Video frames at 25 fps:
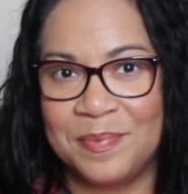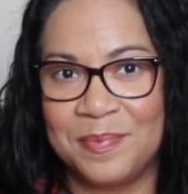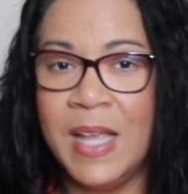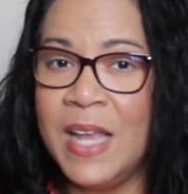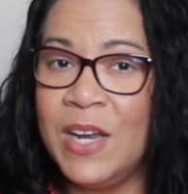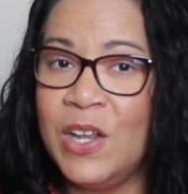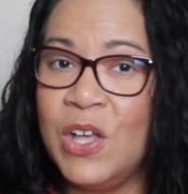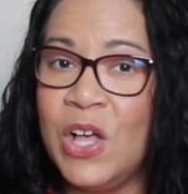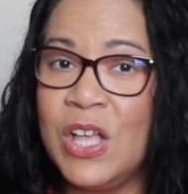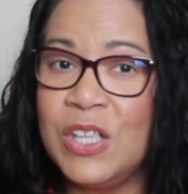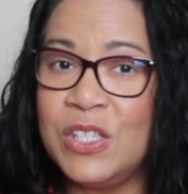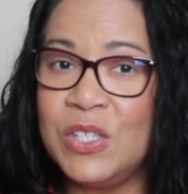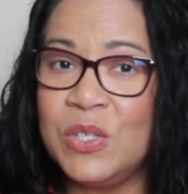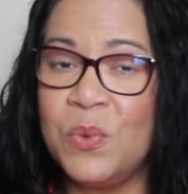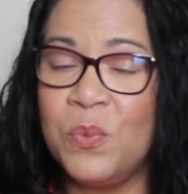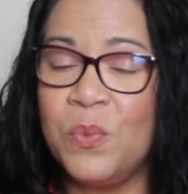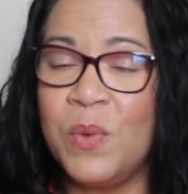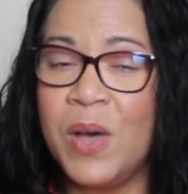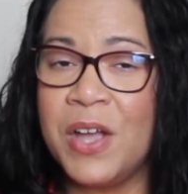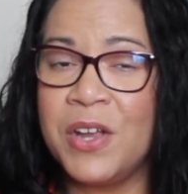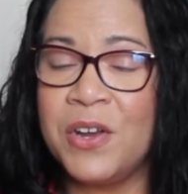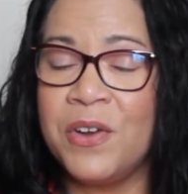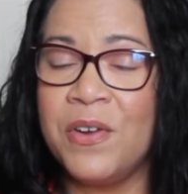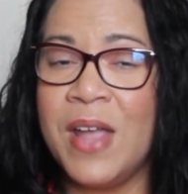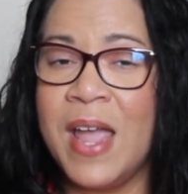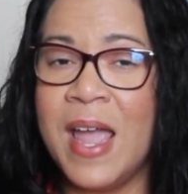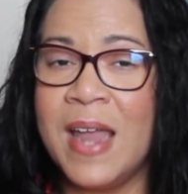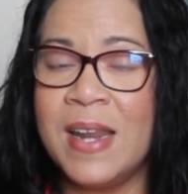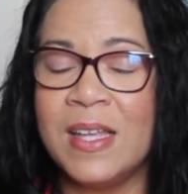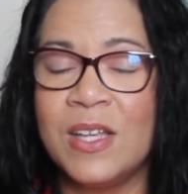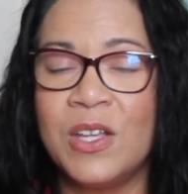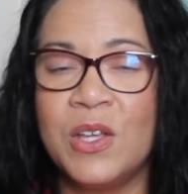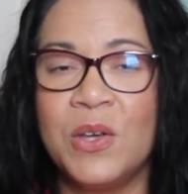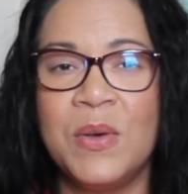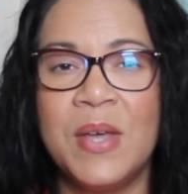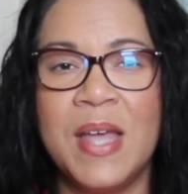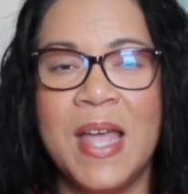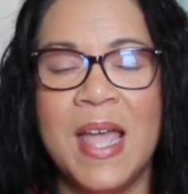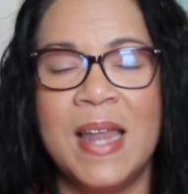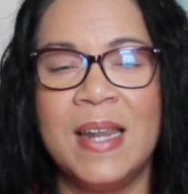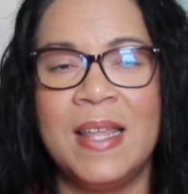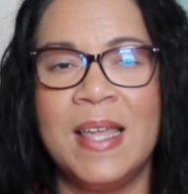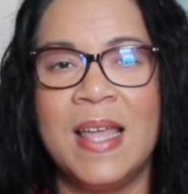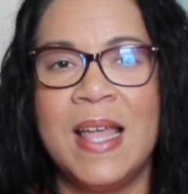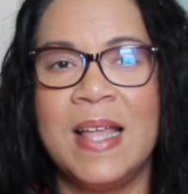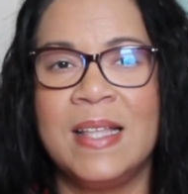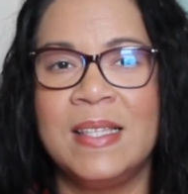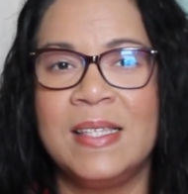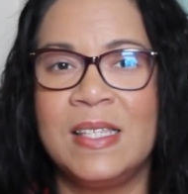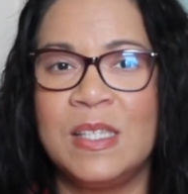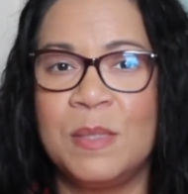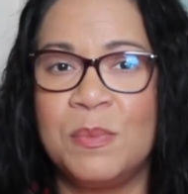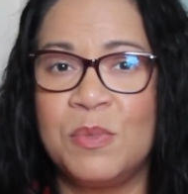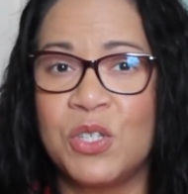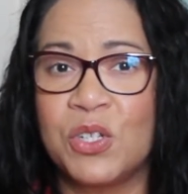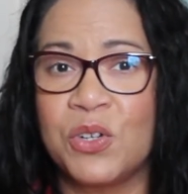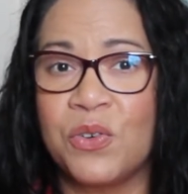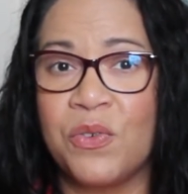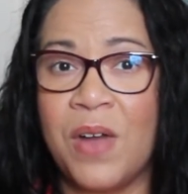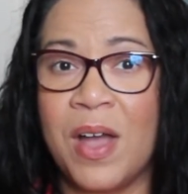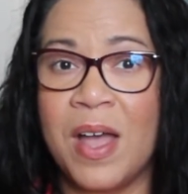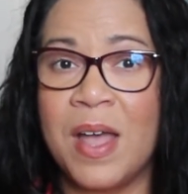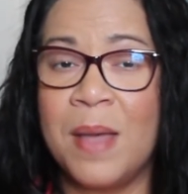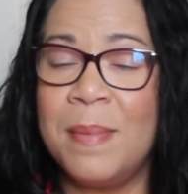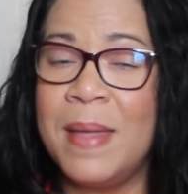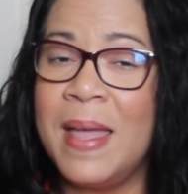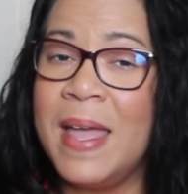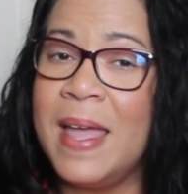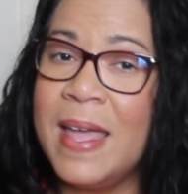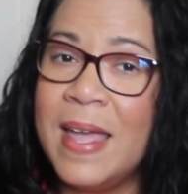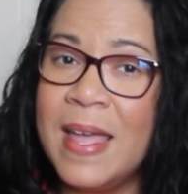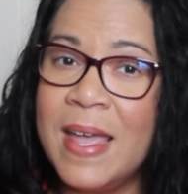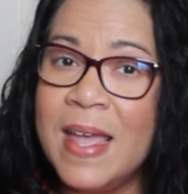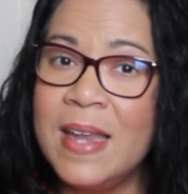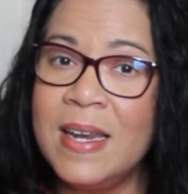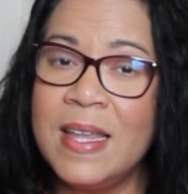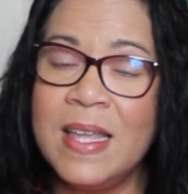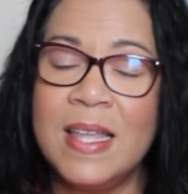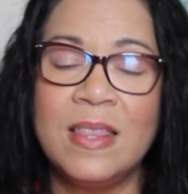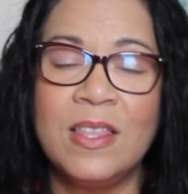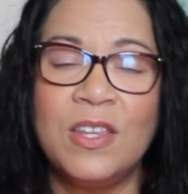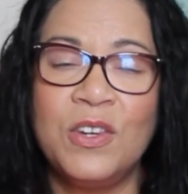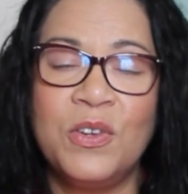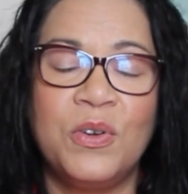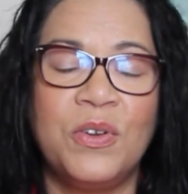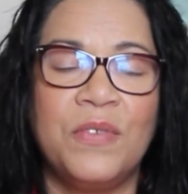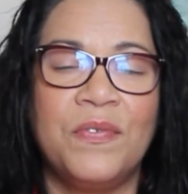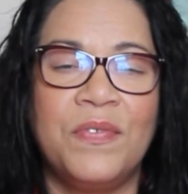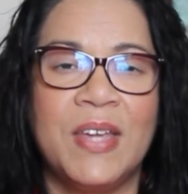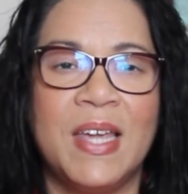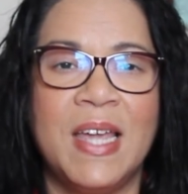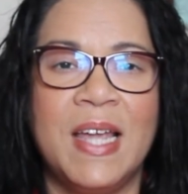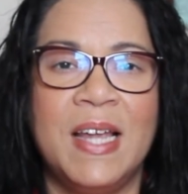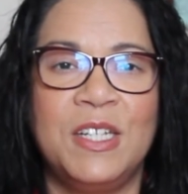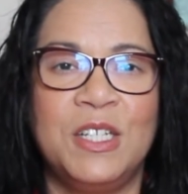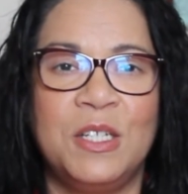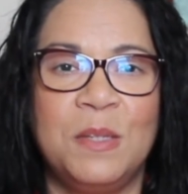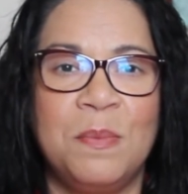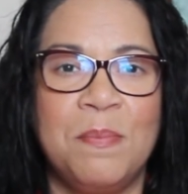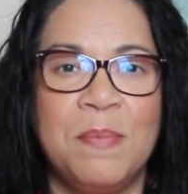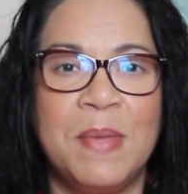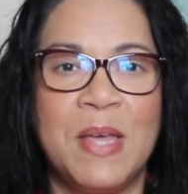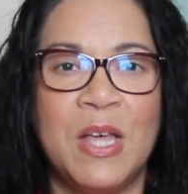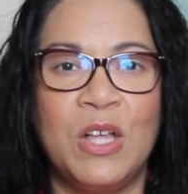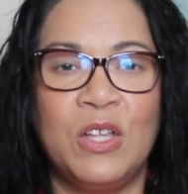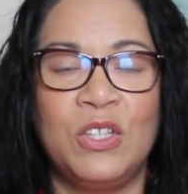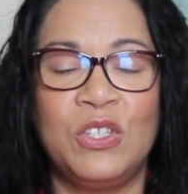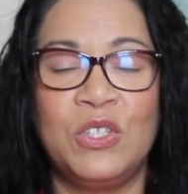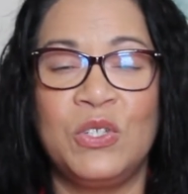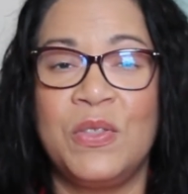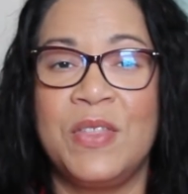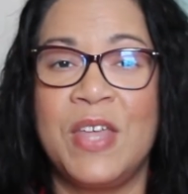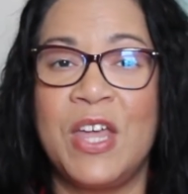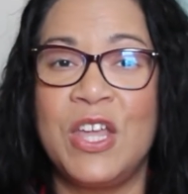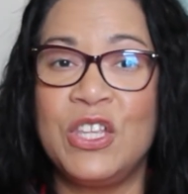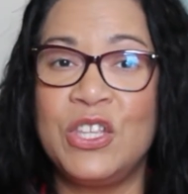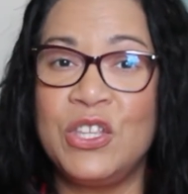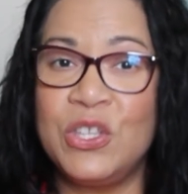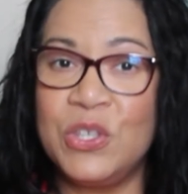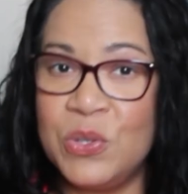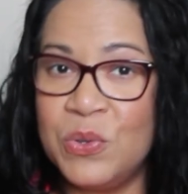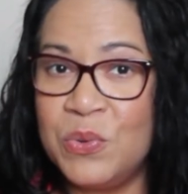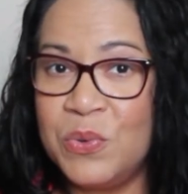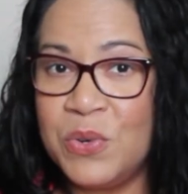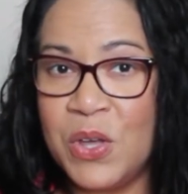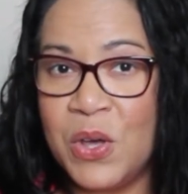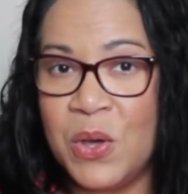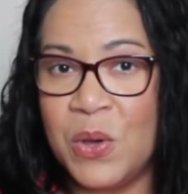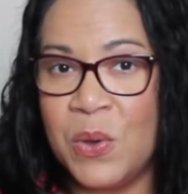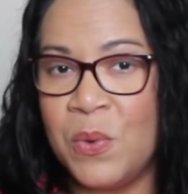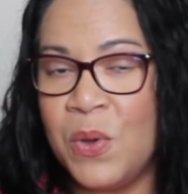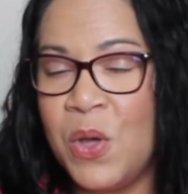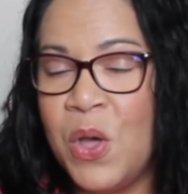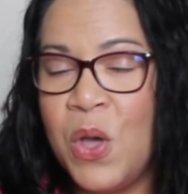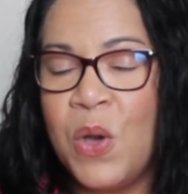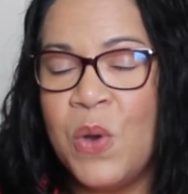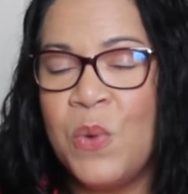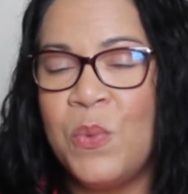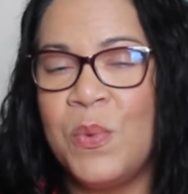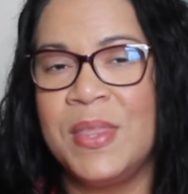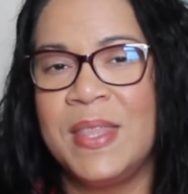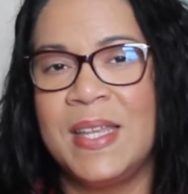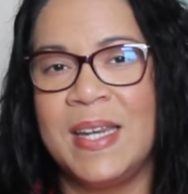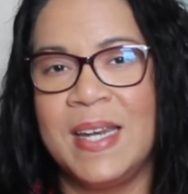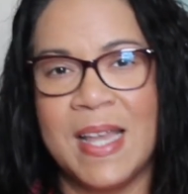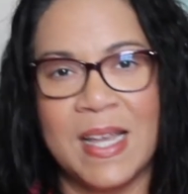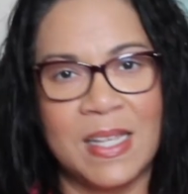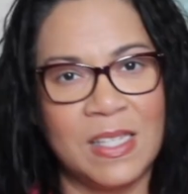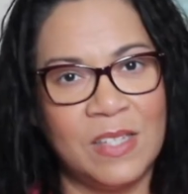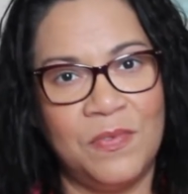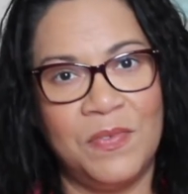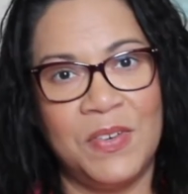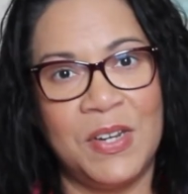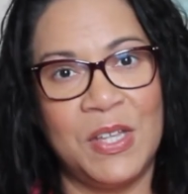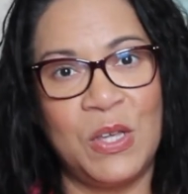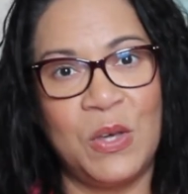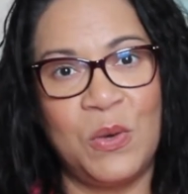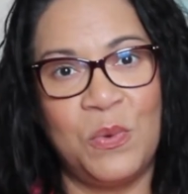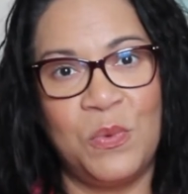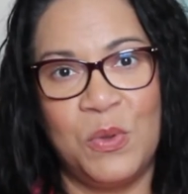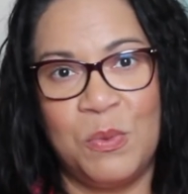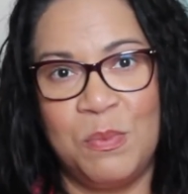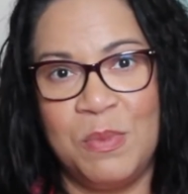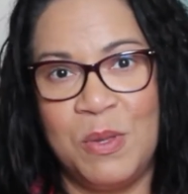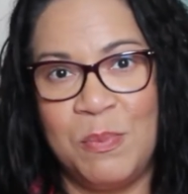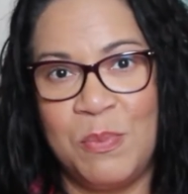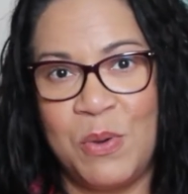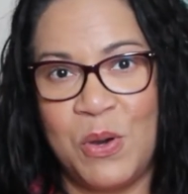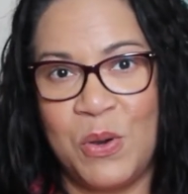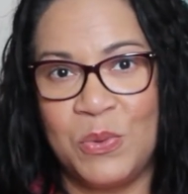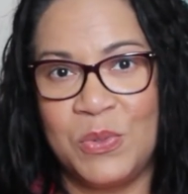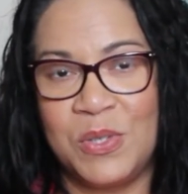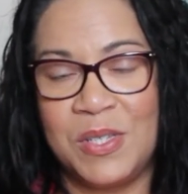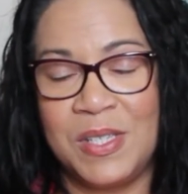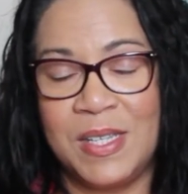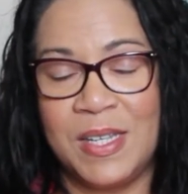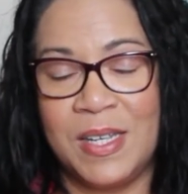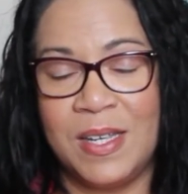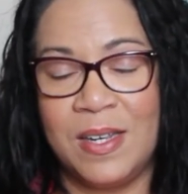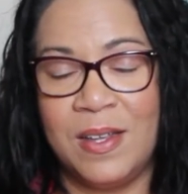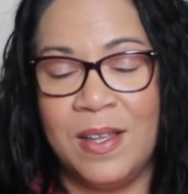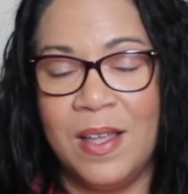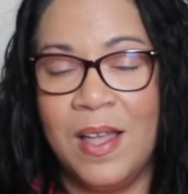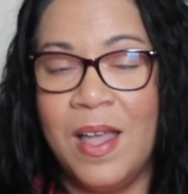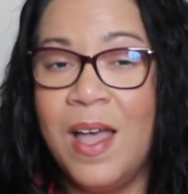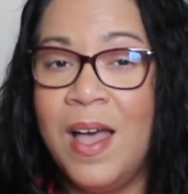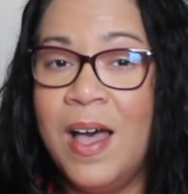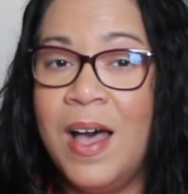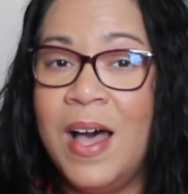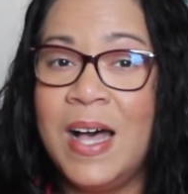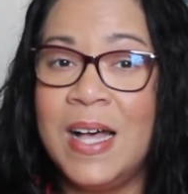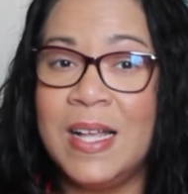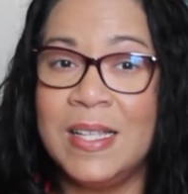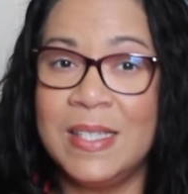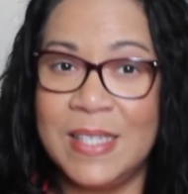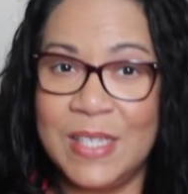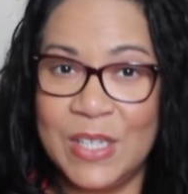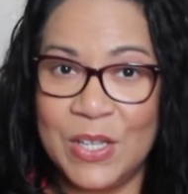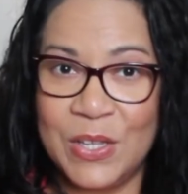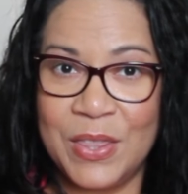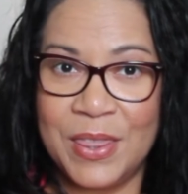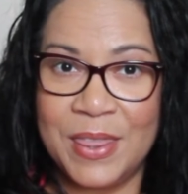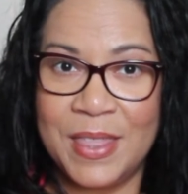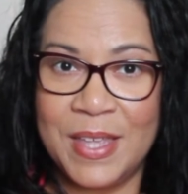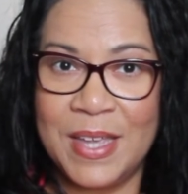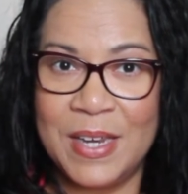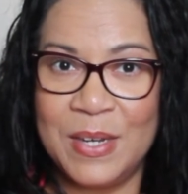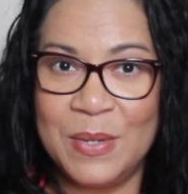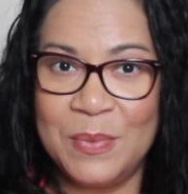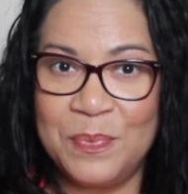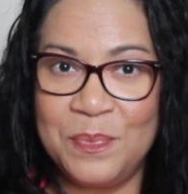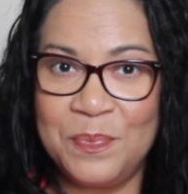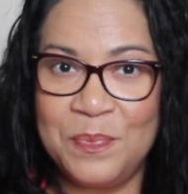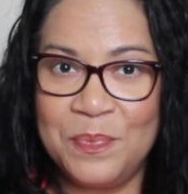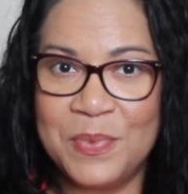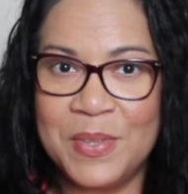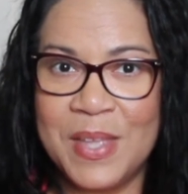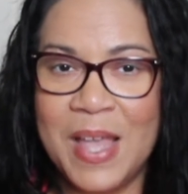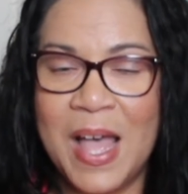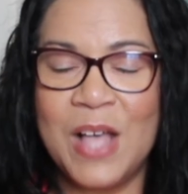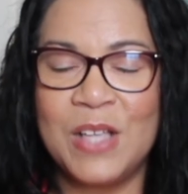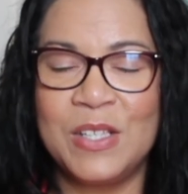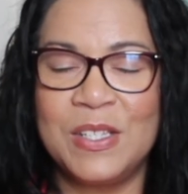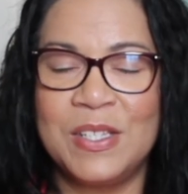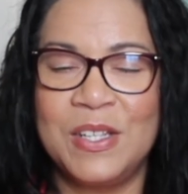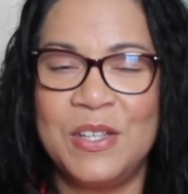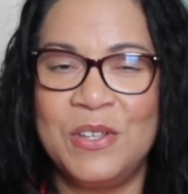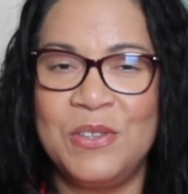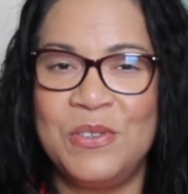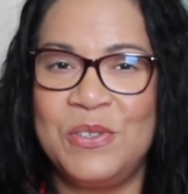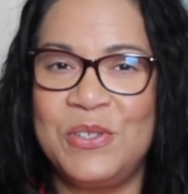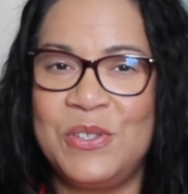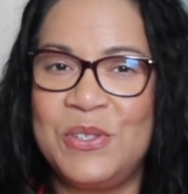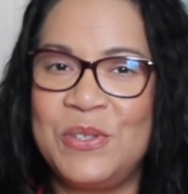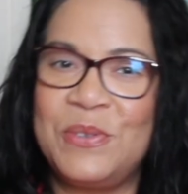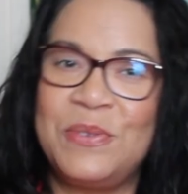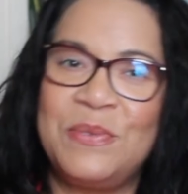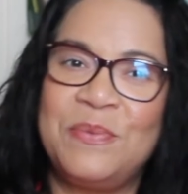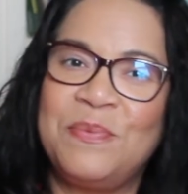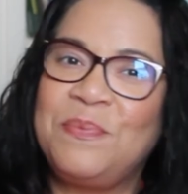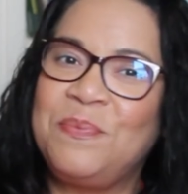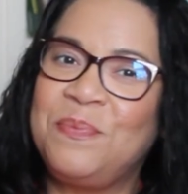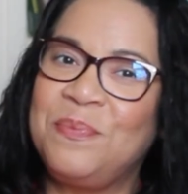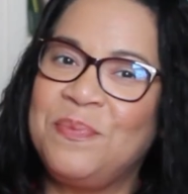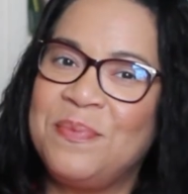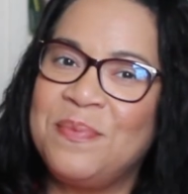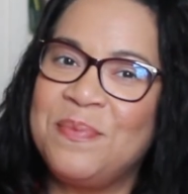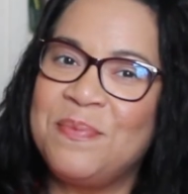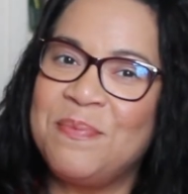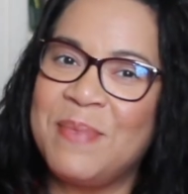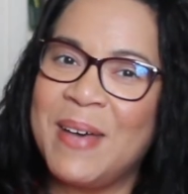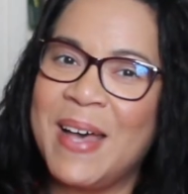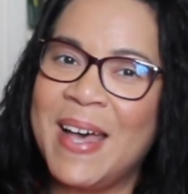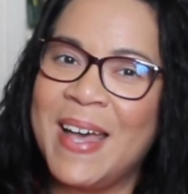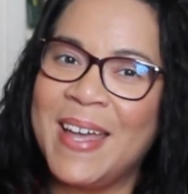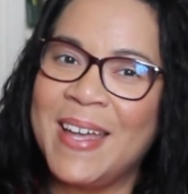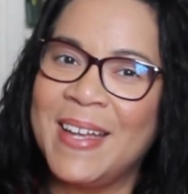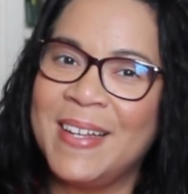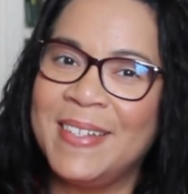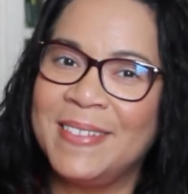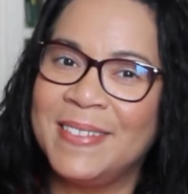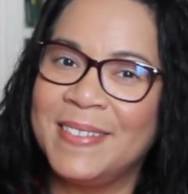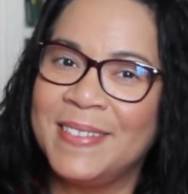And also, while you're at it, go ahead and subscribe and hit the notification bell so that you know when the next video will be posted. Until then, I'll see you soon. Bye.